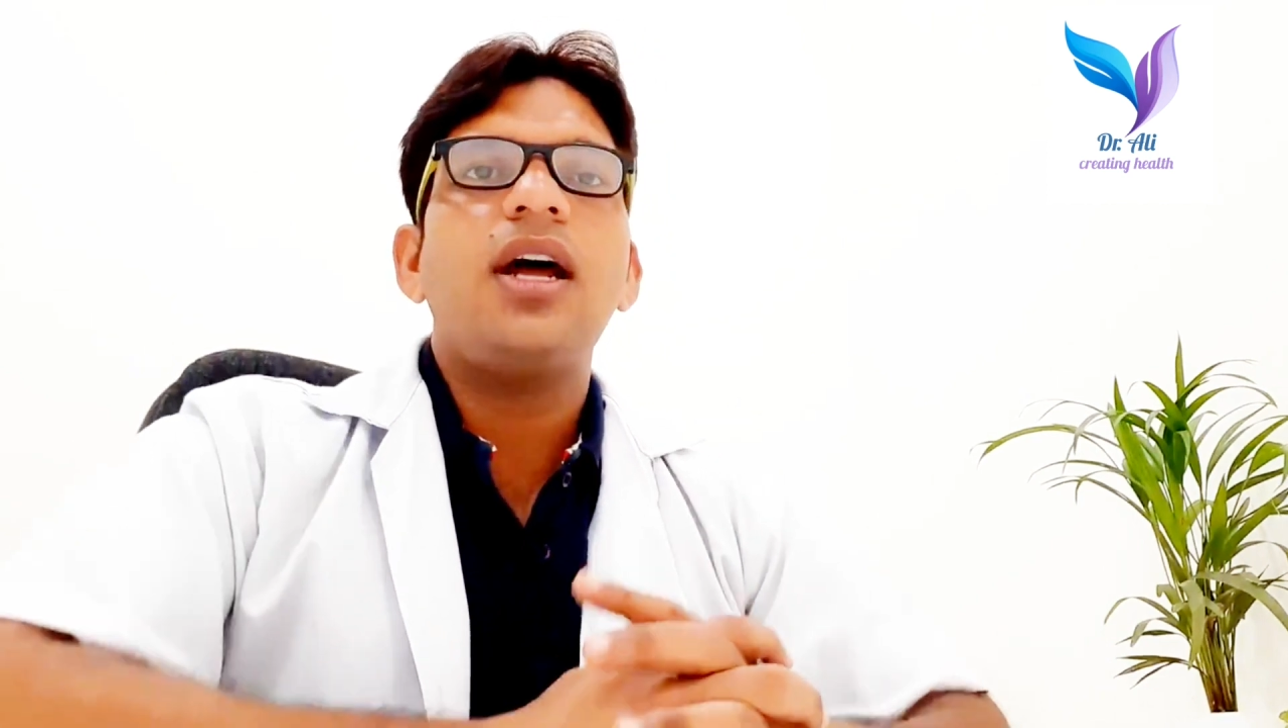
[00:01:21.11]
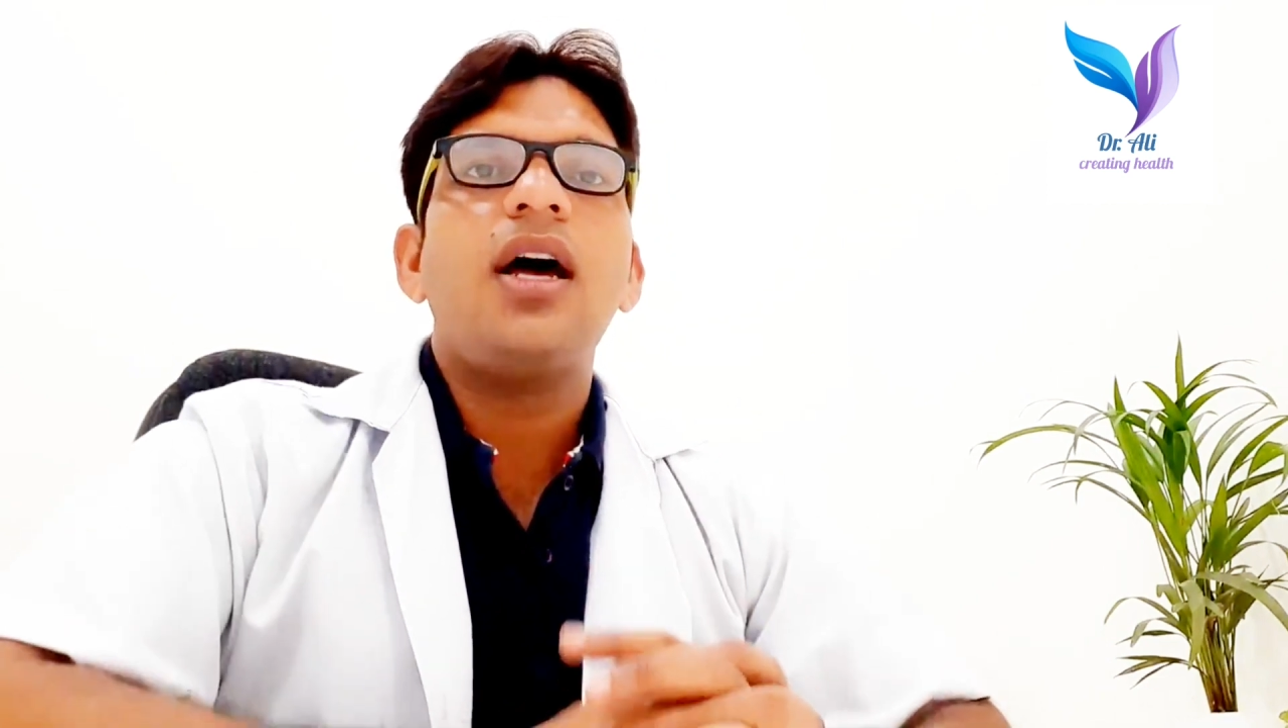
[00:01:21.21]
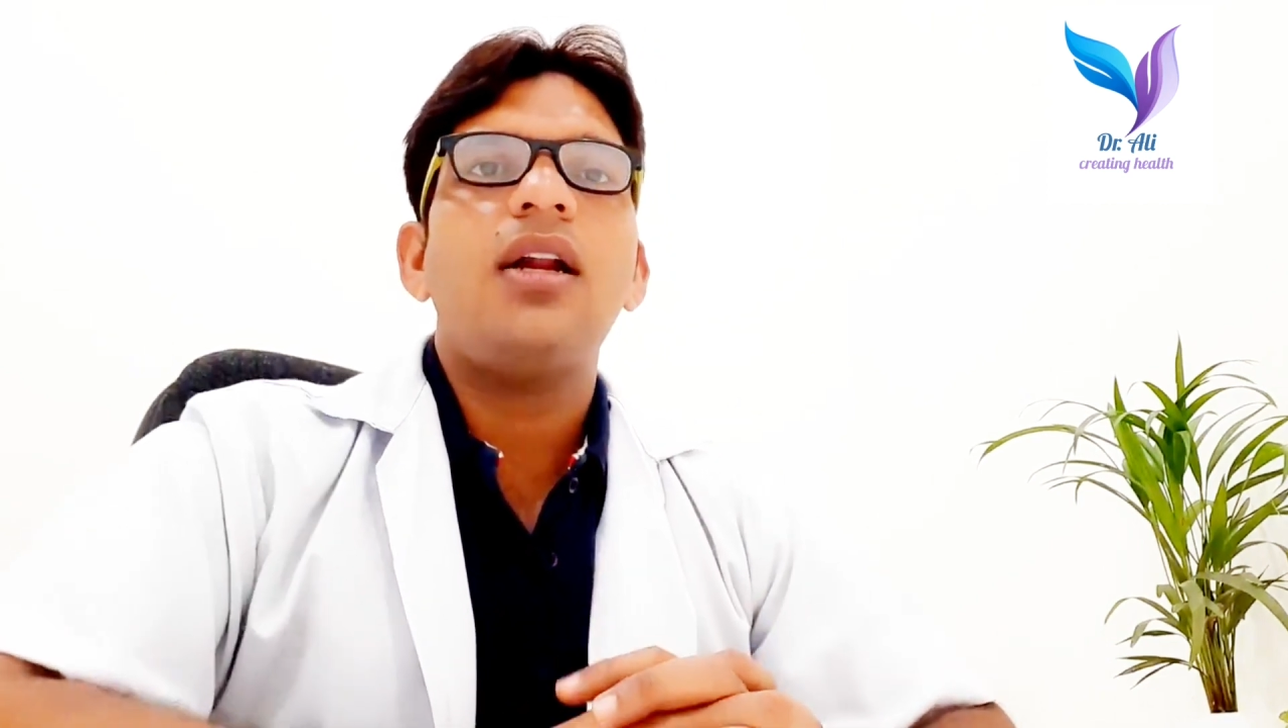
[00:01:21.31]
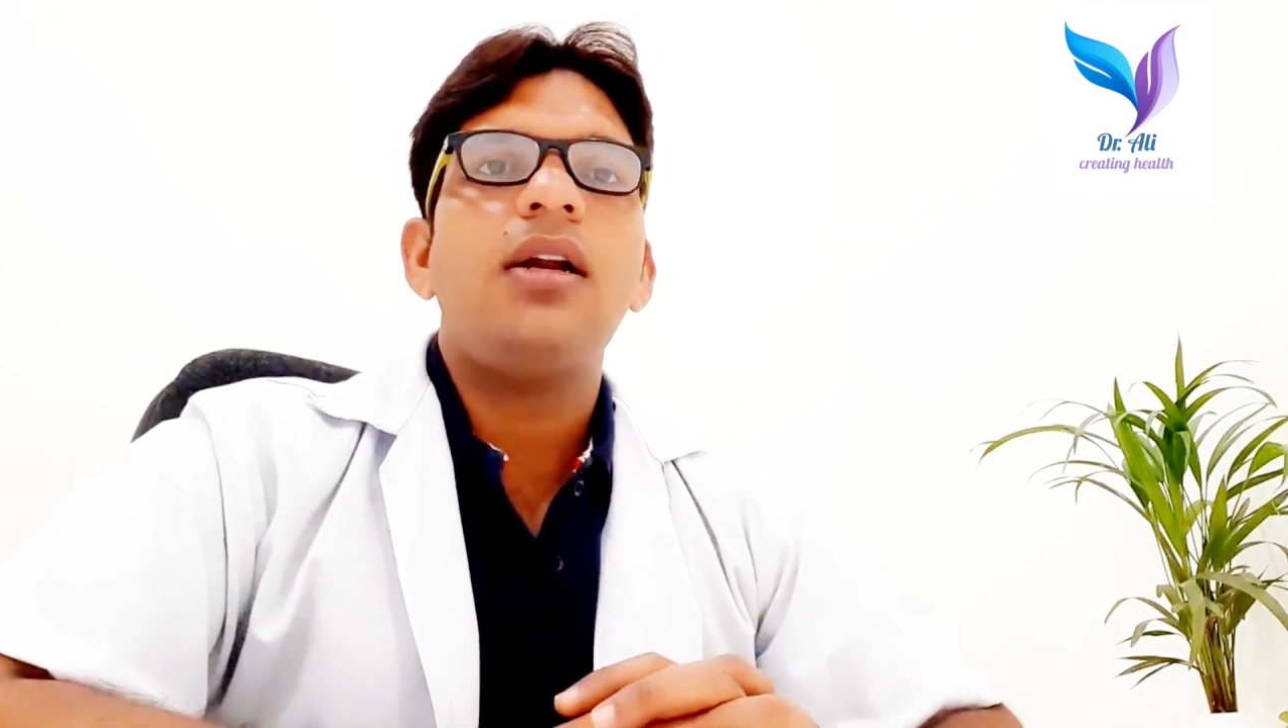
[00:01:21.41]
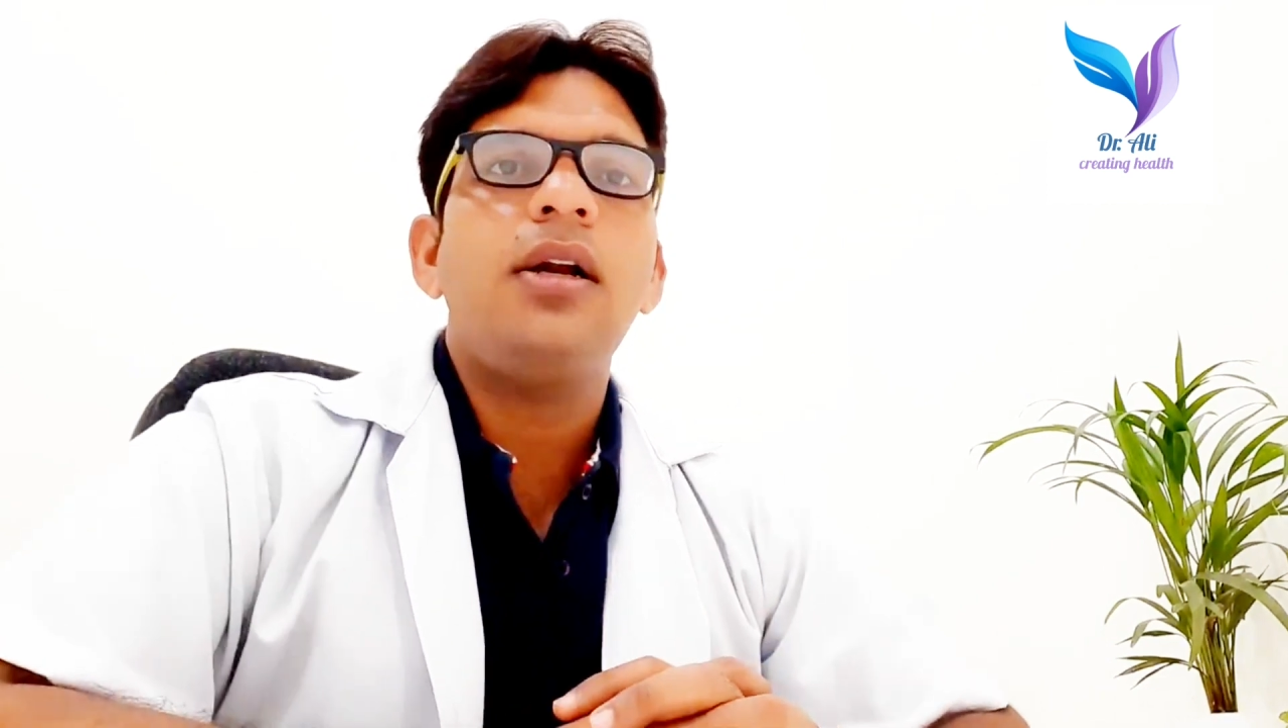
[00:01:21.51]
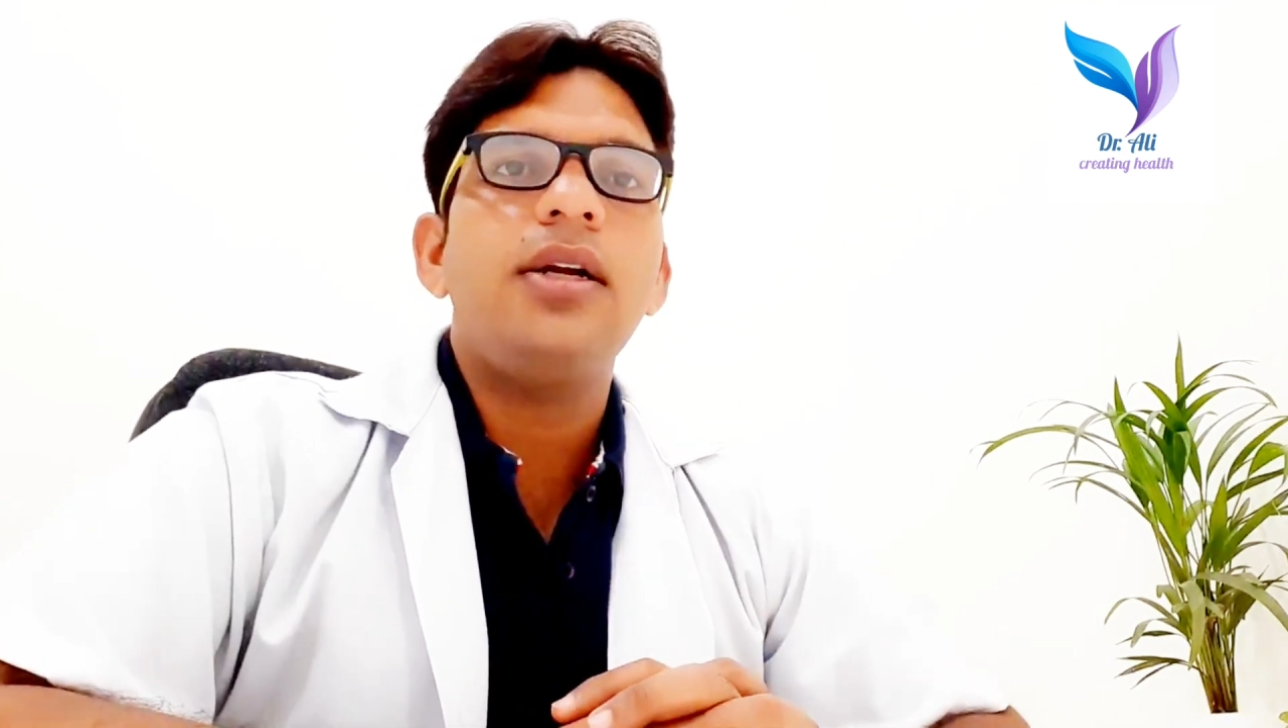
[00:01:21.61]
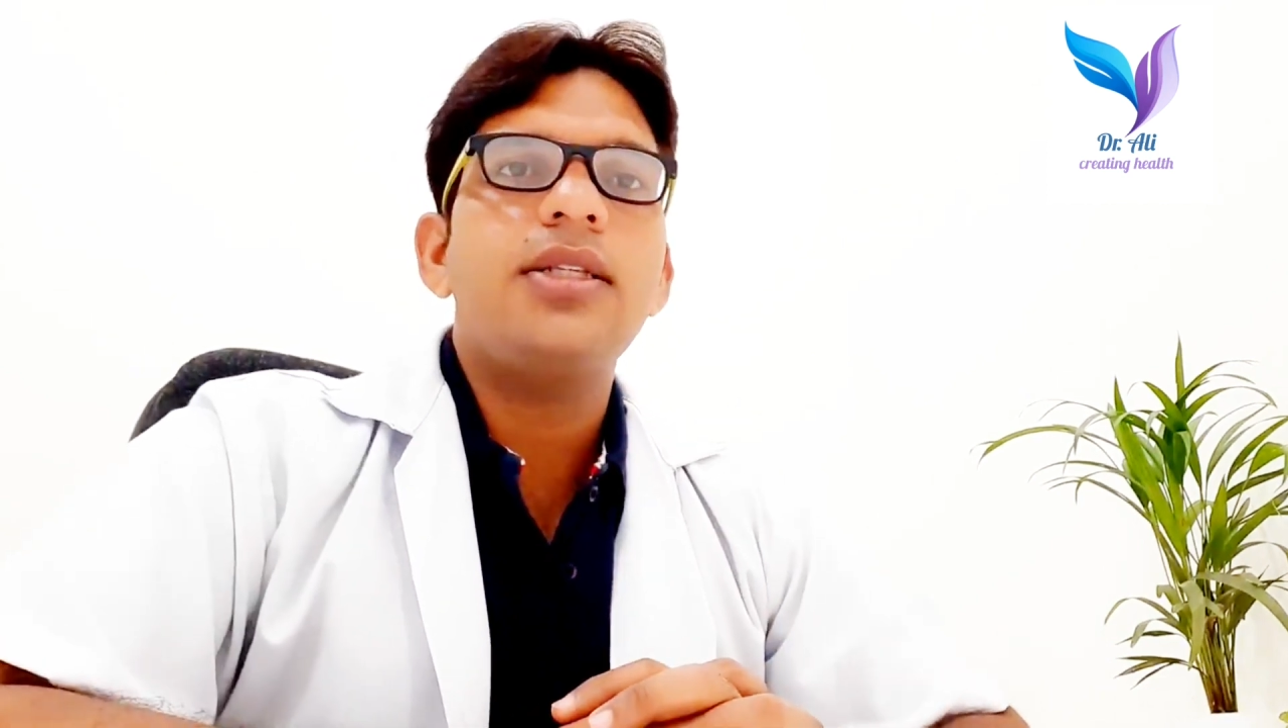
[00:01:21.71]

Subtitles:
are